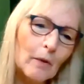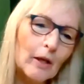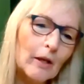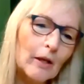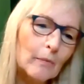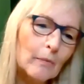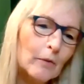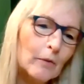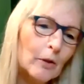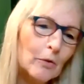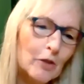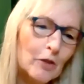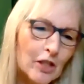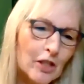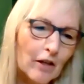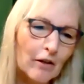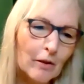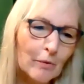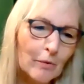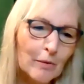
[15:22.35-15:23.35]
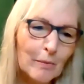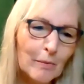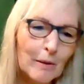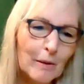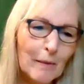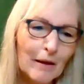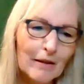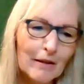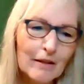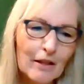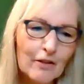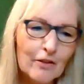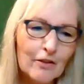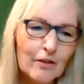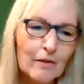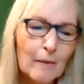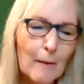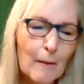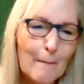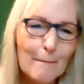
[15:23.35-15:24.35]
you were sharing with me about
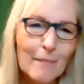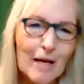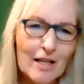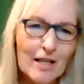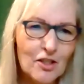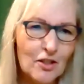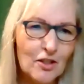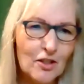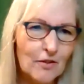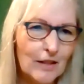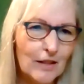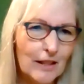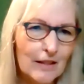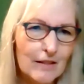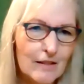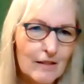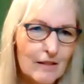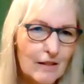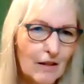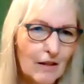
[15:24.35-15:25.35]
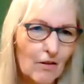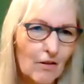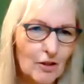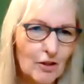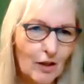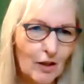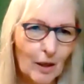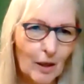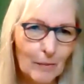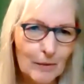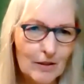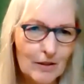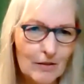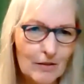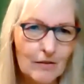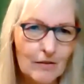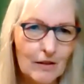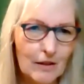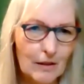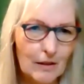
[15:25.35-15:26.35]
another master that is also
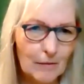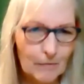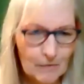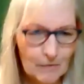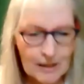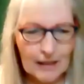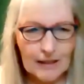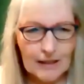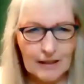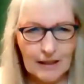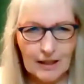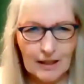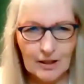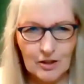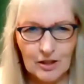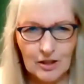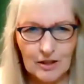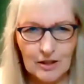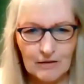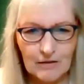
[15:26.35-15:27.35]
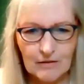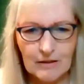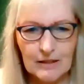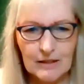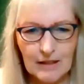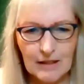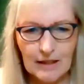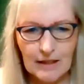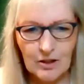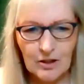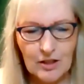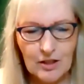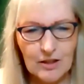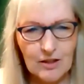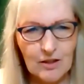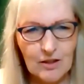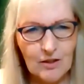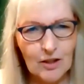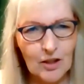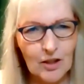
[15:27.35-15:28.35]
coming, sending energy, his energy
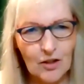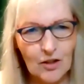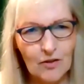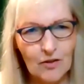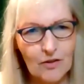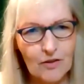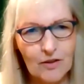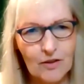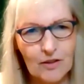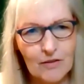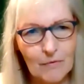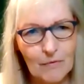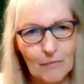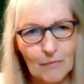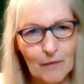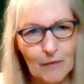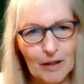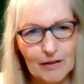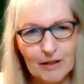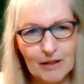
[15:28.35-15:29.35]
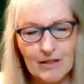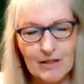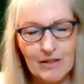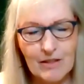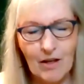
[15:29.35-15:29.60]
to the earth at this